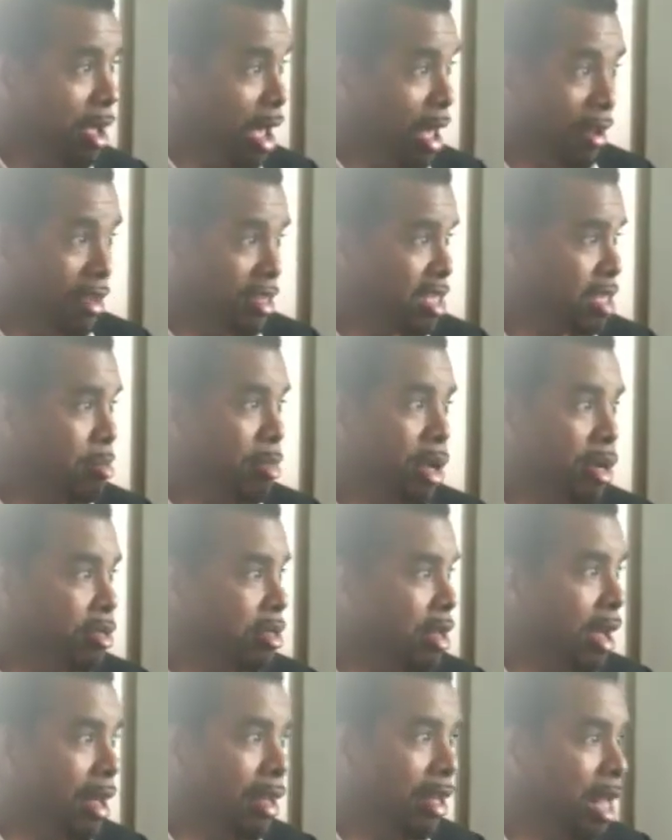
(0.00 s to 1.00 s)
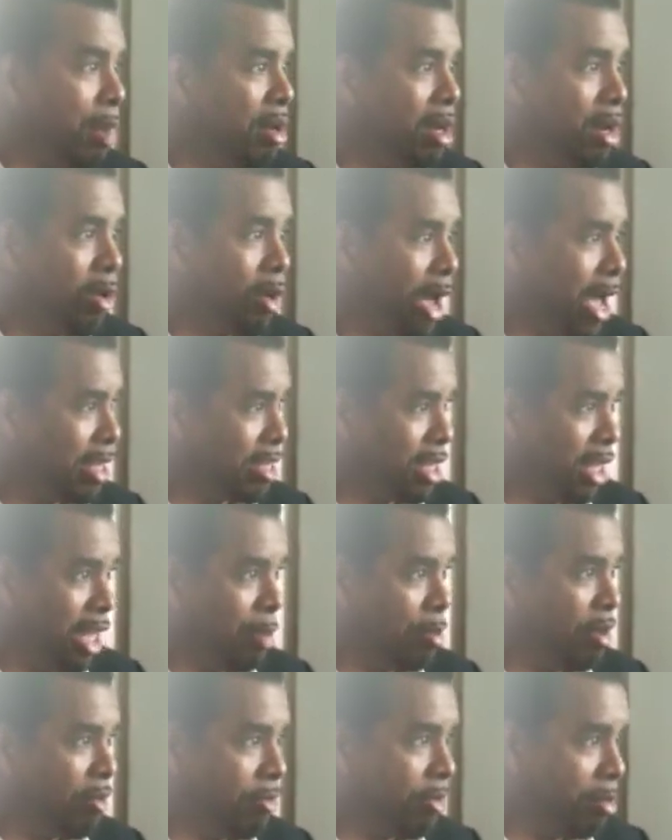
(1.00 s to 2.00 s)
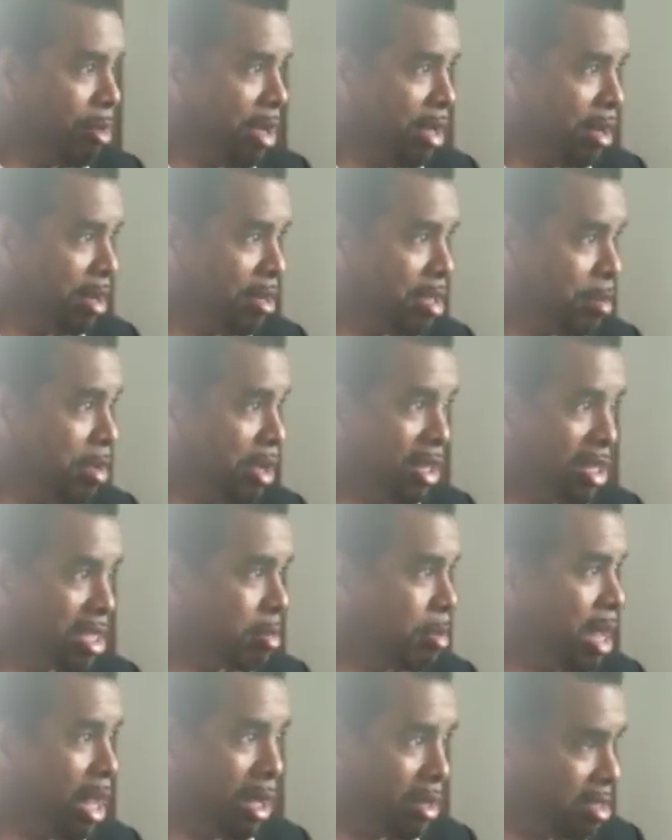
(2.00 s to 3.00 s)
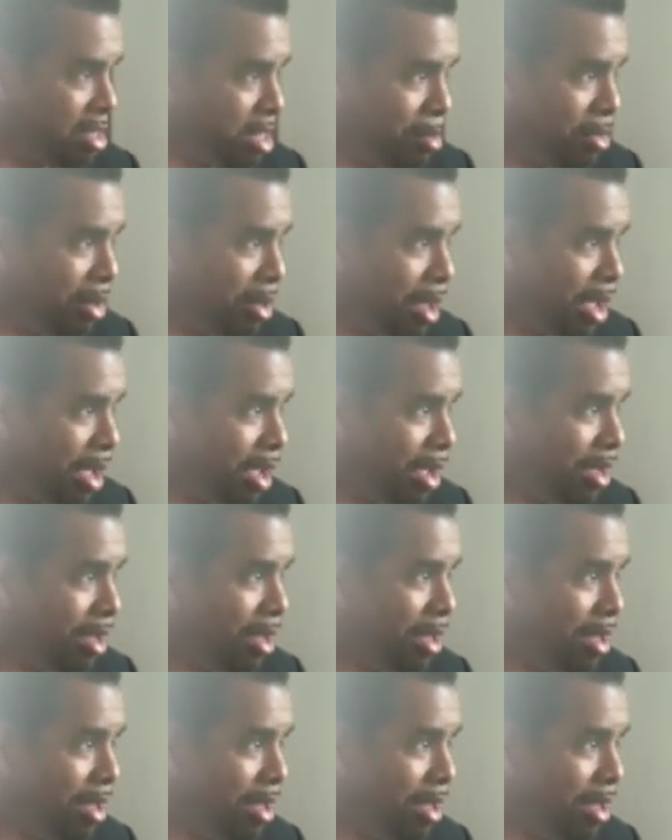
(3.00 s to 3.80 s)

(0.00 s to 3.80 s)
and it smells like lemongrass and lemon verbena. To me, it smelled like a summer day.